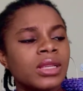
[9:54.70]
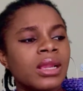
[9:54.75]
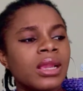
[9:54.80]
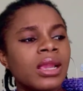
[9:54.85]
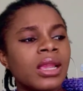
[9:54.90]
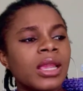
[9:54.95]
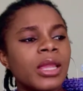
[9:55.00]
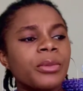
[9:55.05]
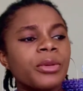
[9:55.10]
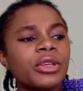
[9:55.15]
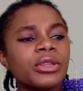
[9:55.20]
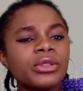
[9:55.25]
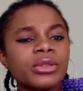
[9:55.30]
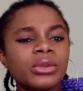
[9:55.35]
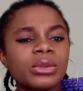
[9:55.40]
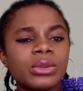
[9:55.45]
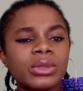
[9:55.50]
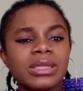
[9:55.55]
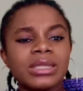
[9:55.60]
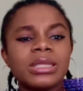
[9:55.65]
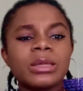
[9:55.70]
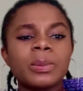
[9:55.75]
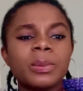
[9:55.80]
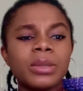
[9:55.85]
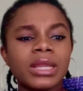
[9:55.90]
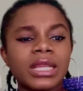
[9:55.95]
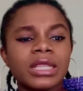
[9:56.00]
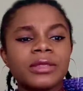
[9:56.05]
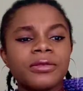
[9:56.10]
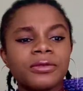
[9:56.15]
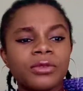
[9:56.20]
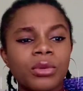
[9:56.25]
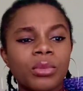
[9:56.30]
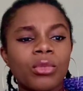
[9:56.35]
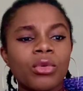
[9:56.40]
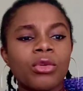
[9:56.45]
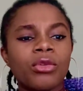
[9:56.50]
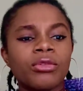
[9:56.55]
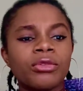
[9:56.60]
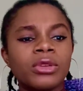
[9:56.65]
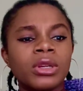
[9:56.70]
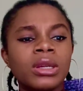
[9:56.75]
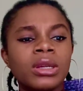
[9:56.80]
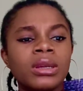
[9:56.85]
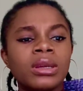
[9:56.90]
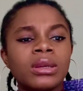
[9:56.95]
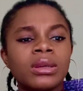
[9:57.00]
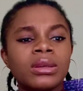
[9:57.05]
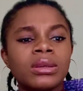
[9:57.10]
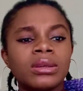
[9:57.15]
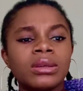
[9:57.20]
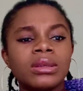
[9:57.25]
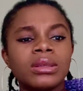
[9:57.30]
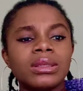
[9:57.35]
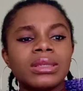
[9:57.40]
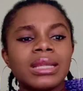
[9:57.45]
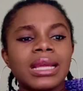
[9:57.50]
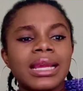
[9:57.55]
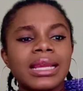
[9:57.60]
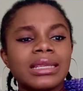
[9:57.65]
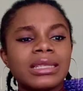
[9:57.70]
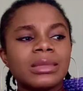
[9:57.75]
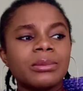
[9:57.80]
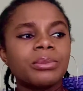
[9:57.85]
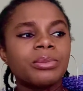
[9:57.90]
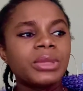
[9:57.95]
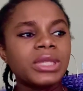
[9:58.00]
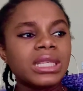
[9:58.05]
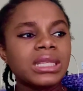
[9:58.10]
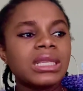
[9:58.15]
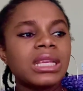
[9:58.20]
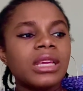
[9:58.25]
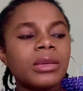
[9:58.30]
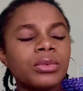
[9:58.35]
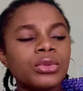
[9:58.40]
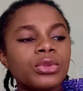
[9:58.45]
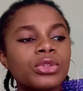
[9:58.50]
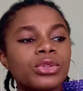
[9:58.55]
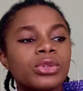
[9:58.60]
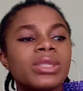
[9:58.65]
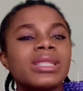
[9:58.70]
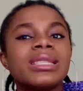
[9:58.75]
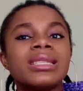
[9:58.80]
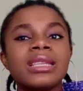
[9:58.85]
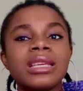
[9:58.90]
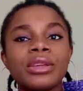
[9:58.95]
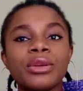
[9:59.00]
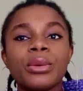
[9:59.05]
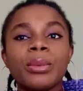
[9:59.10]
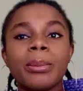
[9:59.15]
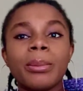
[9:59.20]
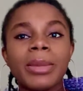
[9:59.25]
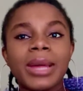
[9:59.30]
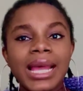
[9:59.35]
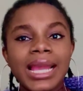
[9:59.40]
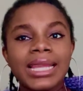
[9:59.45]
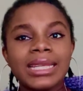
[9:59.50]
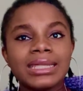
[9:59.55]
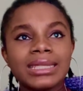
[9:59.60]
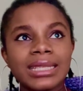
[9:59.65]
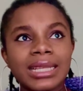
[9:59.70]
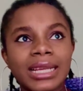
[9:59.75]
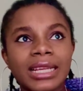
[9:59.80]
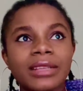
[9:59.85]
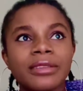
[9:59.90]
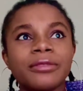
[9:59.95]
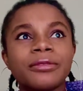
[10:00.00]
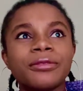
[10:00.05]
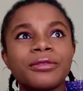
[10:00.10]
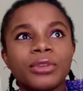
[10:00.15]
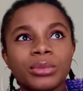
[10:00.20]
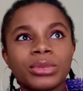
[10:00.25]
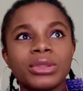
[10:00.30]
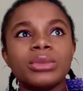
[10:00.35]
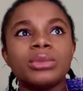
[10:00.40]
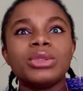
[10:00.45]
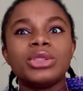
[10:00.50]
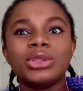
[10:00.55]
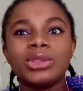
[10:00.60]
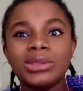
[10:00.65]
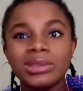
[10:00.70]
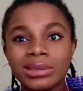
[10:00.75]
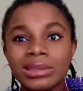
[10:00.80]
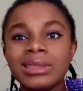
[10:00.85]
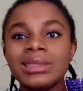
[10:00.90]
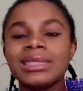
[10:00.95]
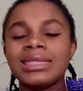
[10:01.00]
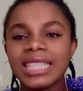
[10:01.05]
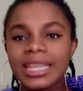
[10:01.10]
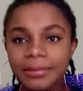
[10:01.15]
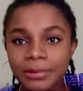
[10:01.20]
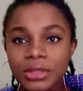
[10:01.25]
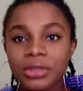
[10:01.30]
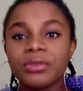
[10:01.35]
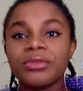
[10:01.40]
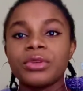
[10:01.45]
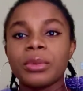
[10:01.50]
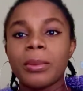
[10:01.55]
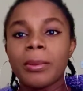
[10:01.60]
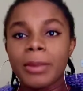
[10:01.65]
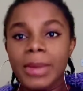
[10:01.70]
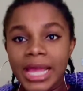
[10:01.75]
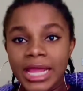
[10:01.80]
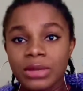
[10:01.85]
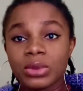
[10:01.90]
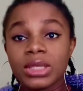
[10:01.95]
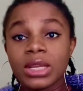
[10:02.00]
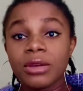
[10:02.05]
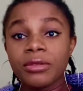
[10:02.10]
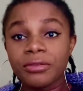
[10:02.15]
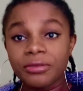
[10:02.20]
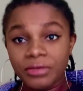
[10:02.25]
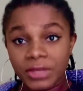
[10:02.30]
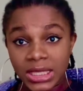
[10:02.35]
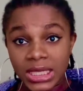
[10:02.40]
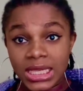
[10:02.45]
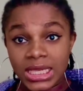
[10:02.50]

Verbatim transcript: it brings you to this platform of like being able to say your mind like from the depth of your mind without faking